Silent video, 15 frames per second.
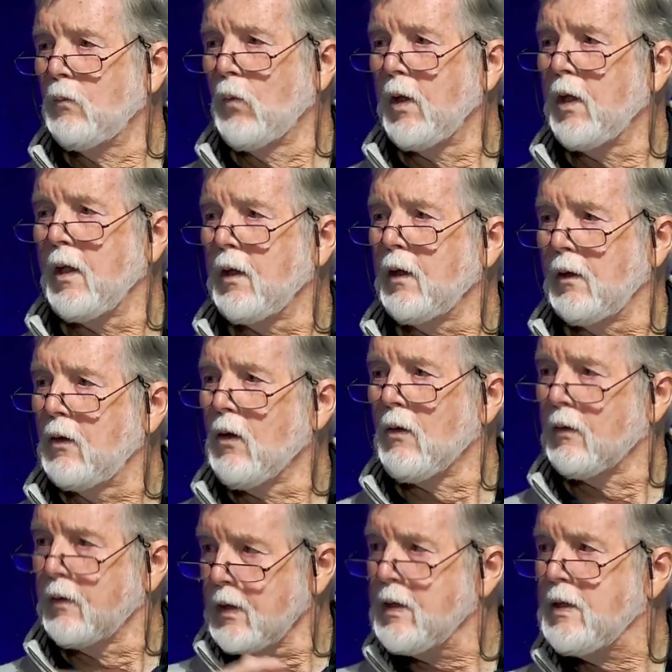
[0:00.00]
where
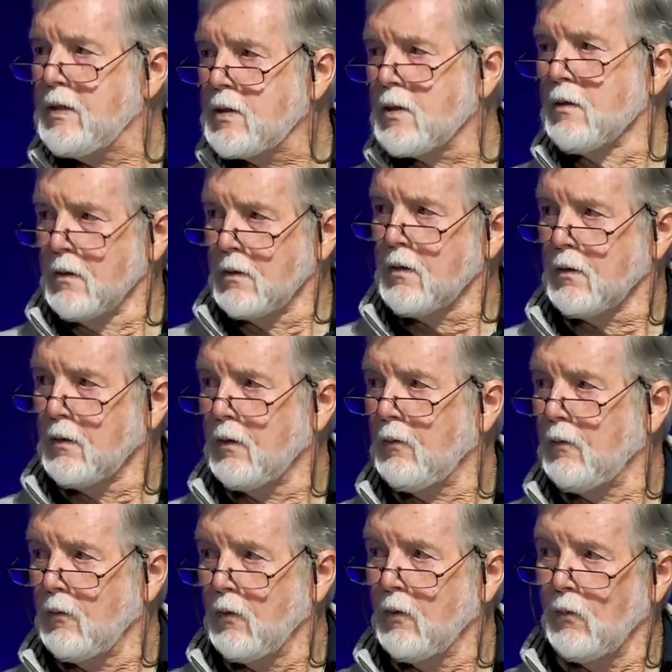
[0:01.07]
God isn't,
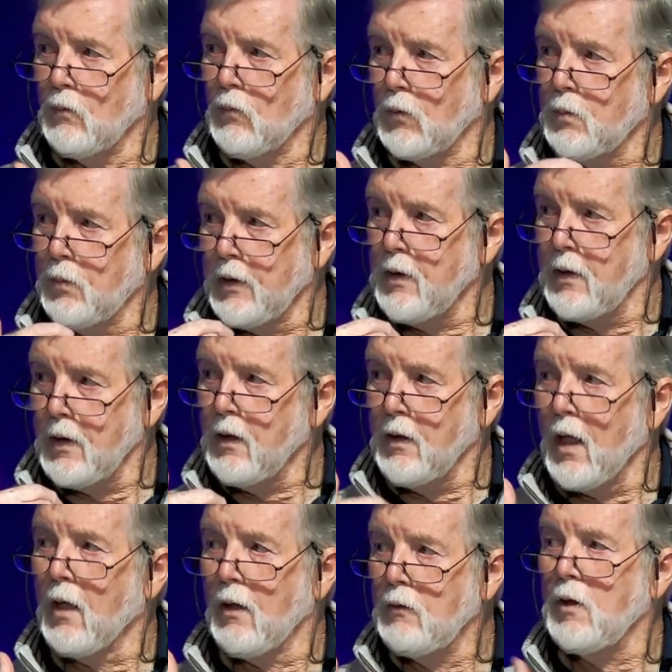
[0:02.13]
would be
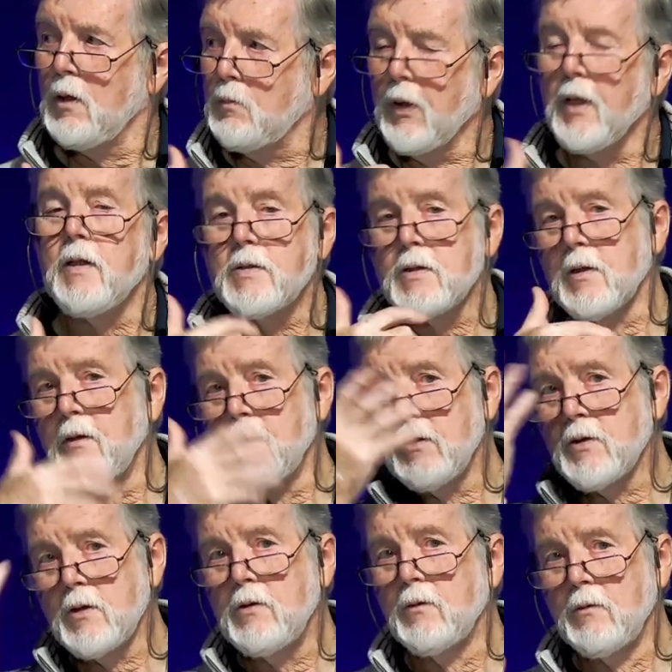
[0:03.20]
the only place in
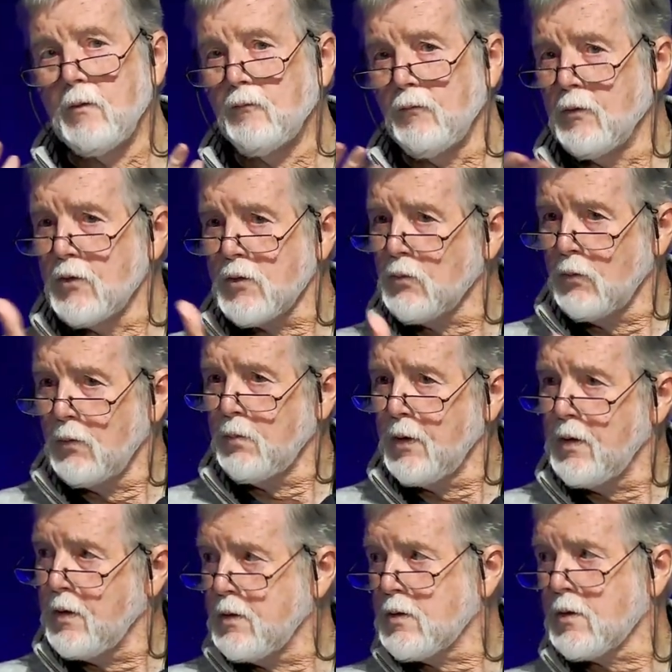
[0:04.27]
this universe would
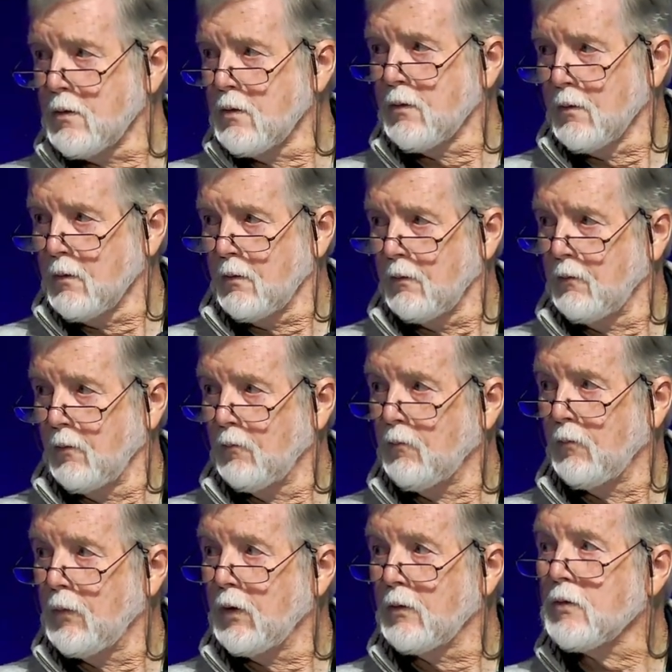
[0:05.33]
be this earth,
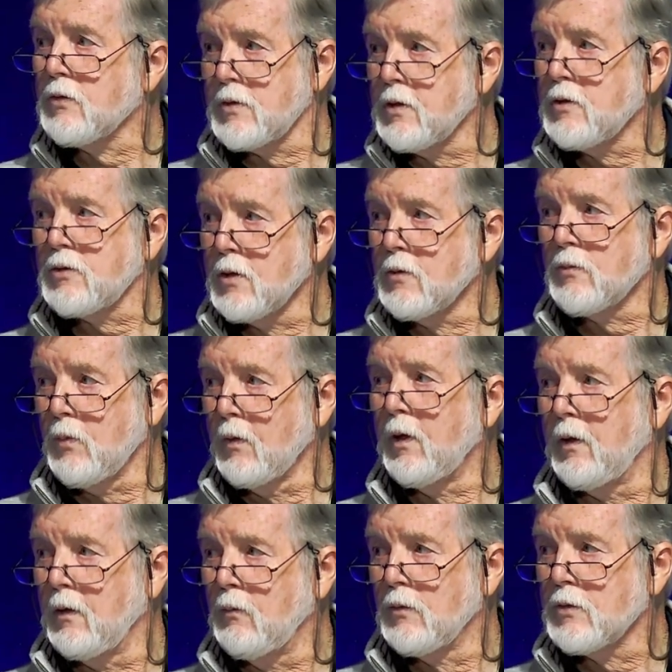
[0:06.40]
because this is where
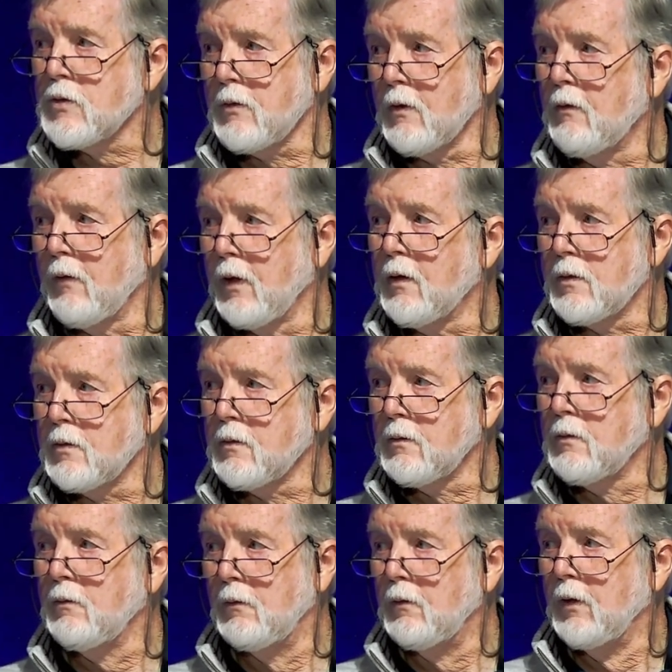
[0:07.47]
he was thrown out
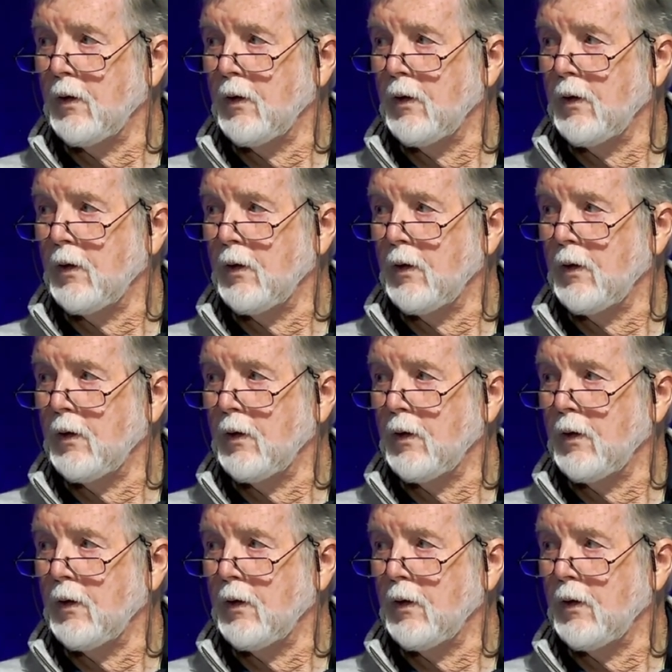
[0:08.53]
to.